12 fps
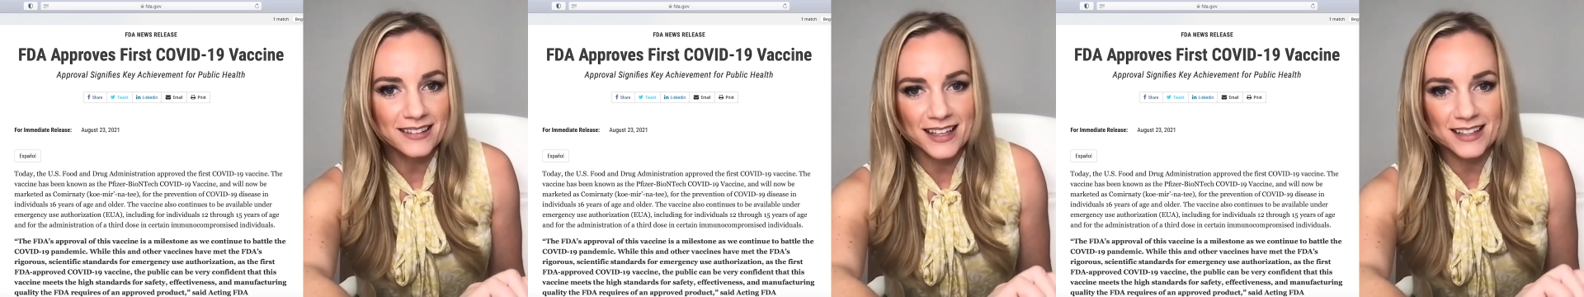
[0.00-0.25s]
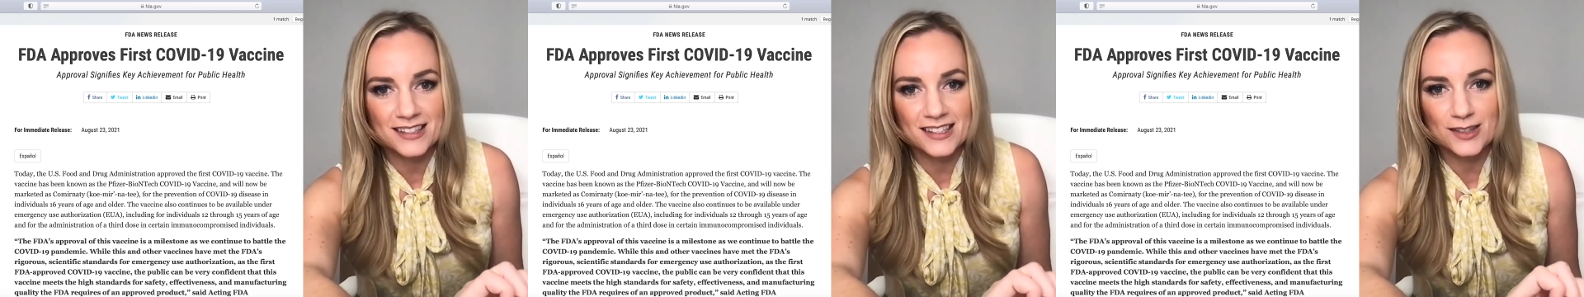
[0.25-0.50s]

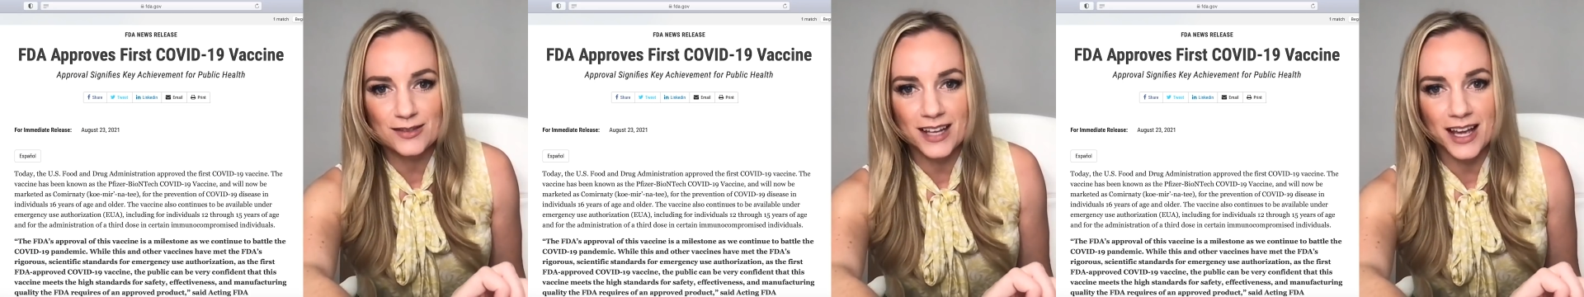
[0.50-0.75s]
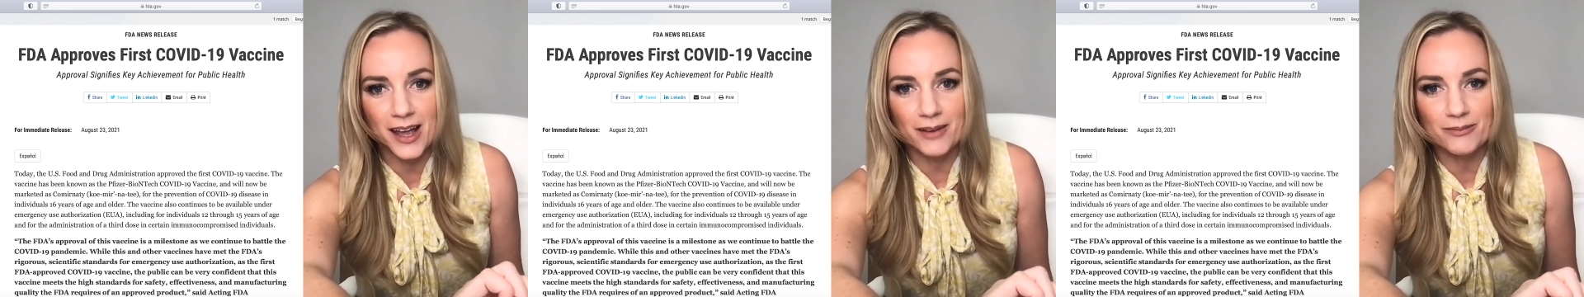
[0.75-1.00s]
that's the new
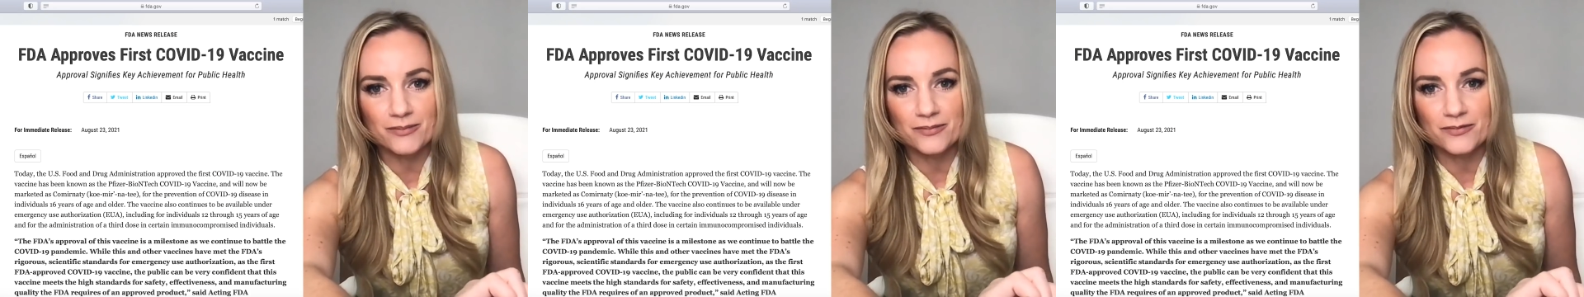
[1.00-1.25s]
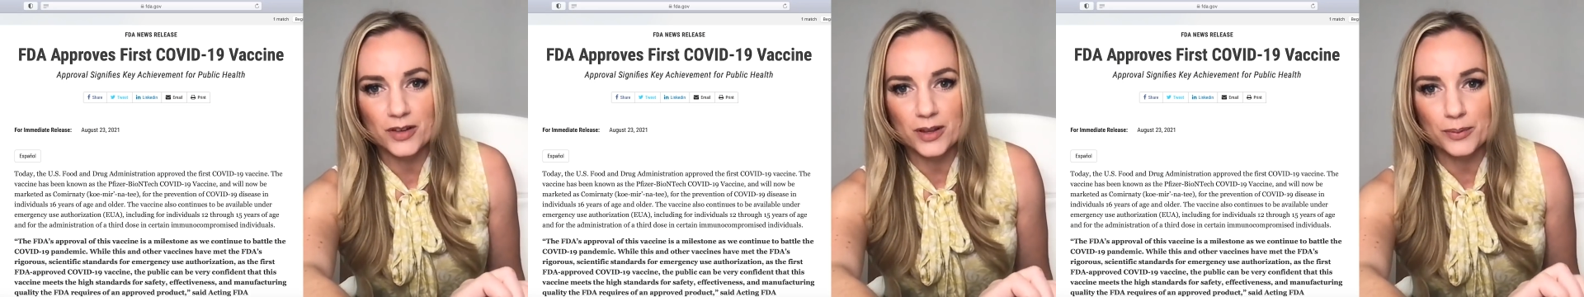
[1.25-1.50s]
name
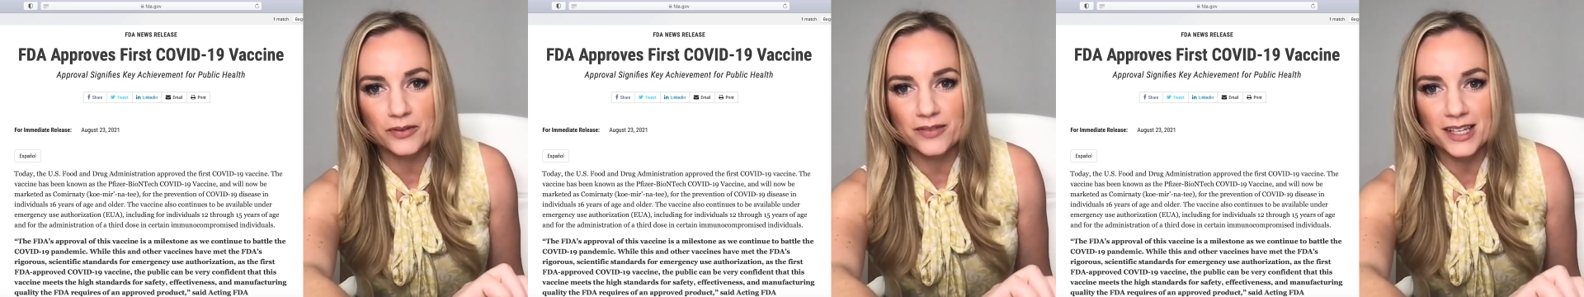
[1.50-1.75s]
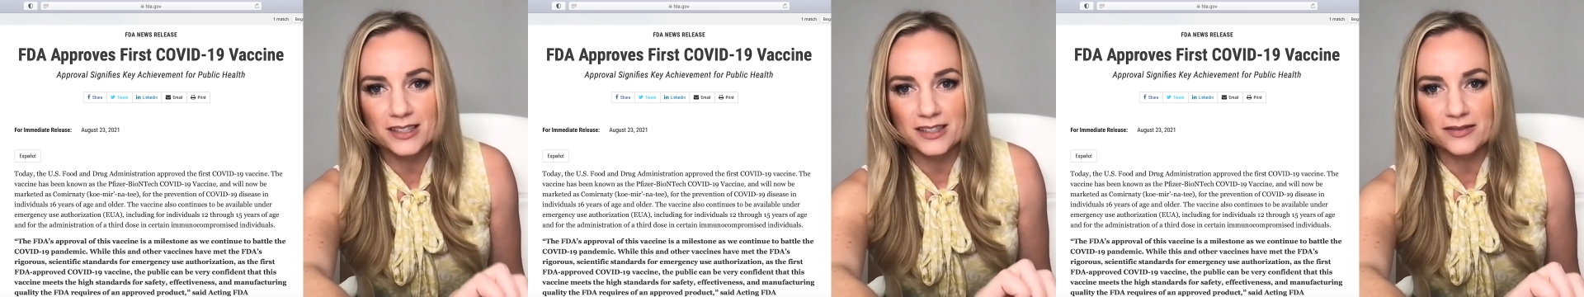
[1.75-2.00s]
for the
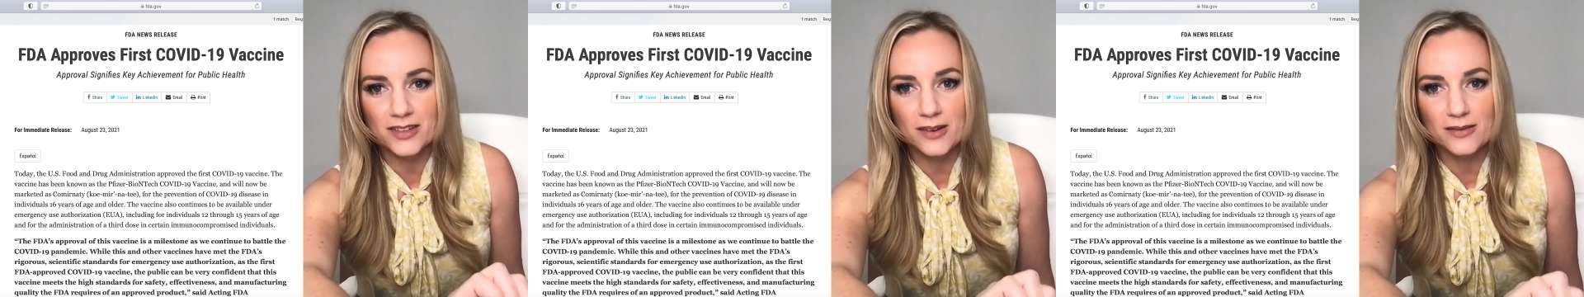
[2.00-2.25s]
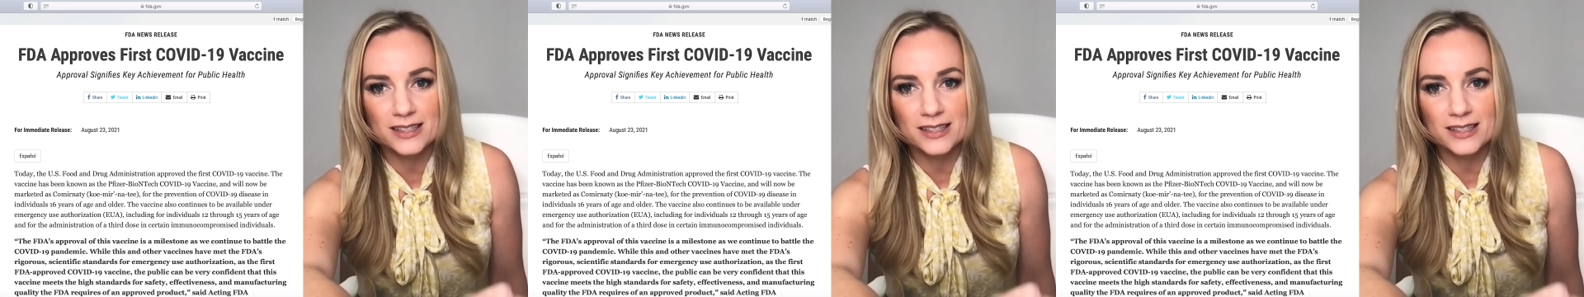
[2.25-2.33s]
prevention of COVID